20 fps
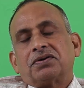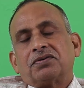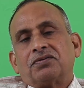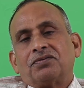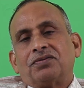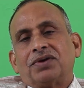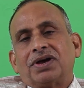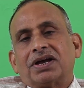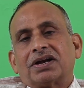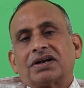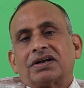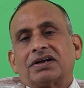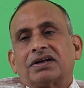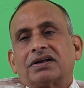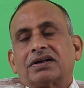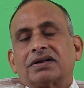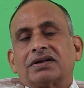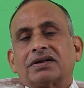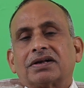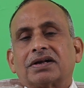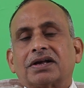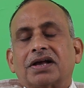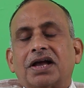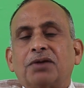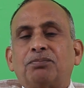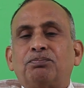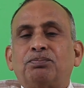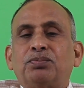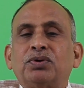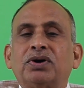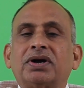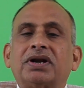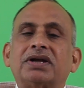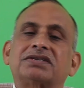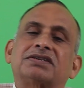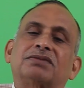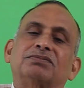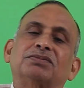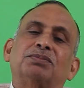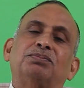where a
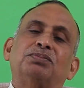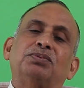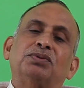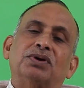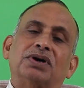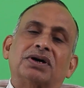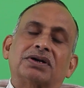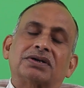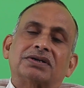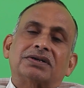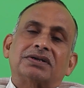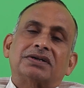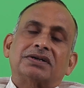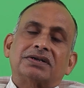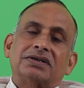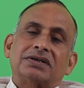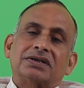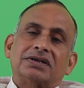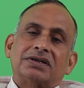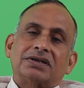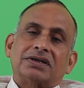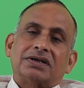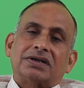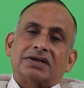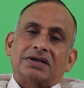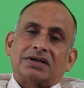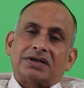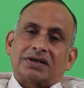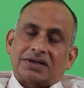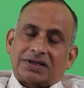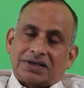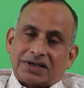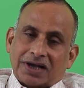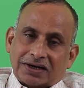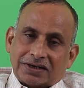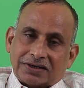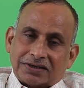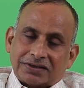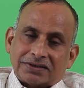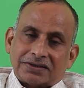poorest of the poor
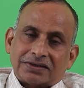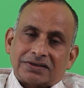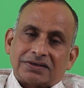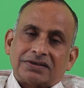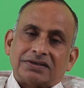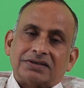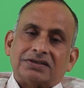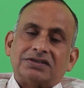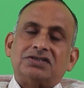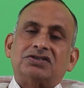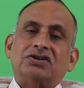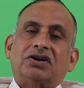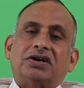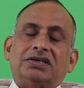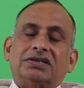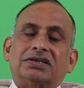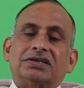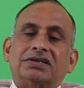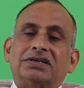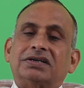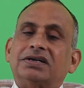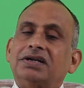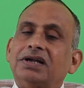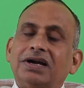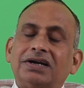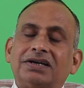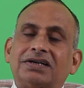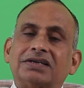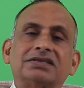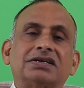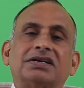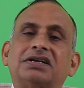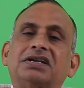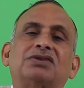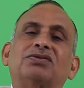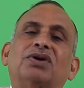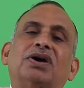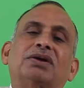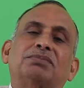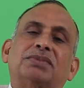can join. It doesn't
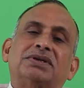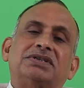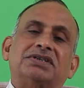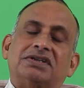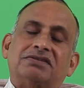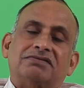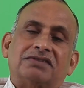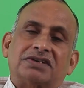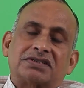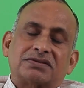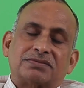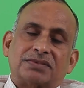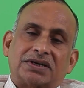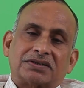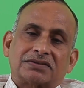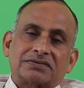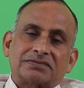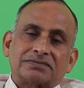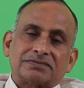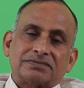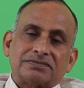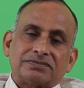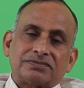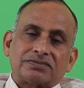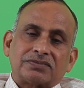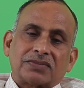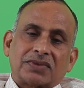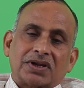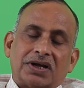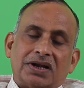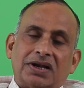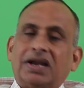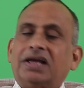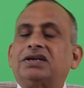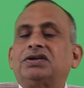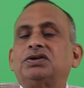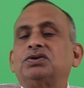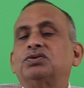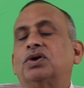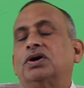require much investment.
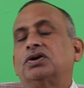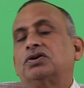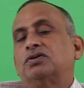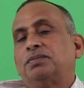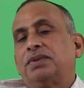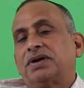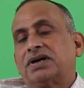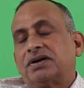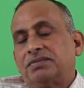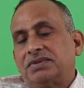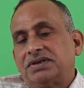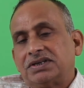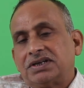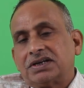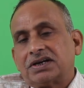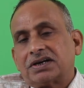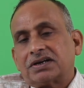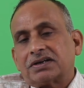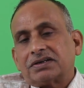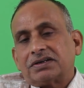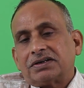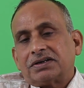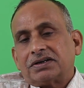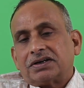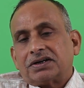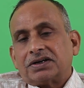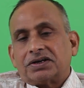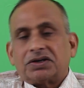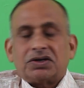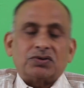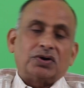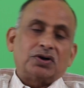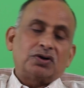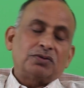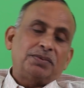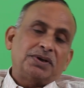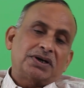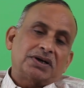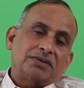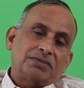Like you want to become engineer, you want to
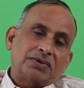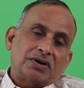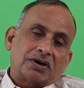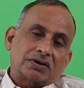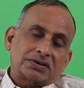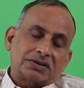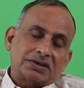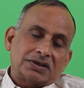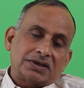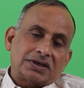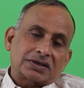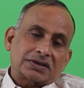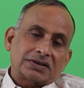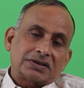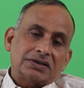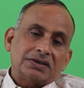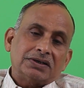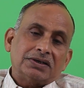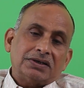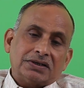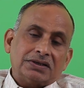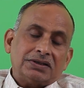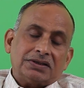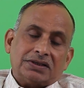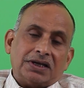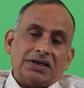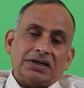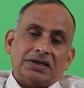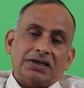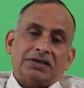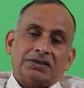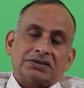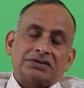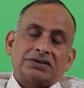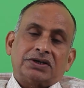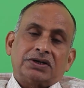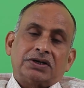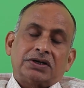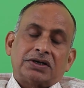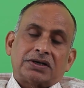become doctor, then
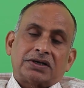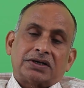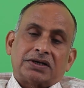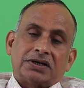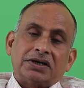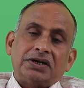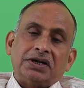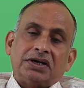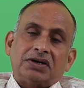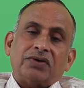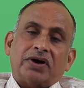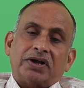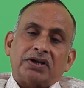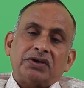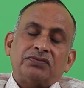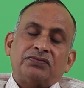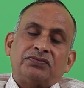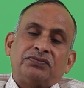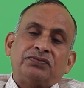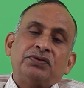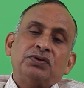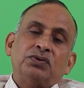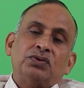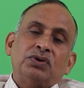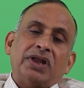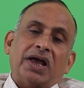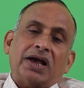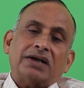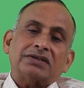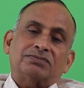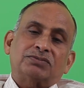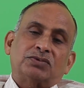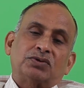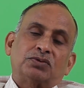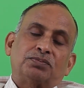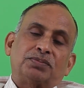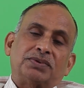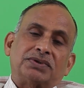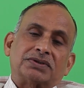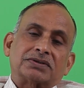it requires you few lakhs of the
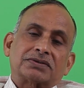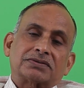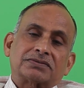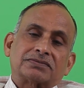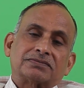rupees.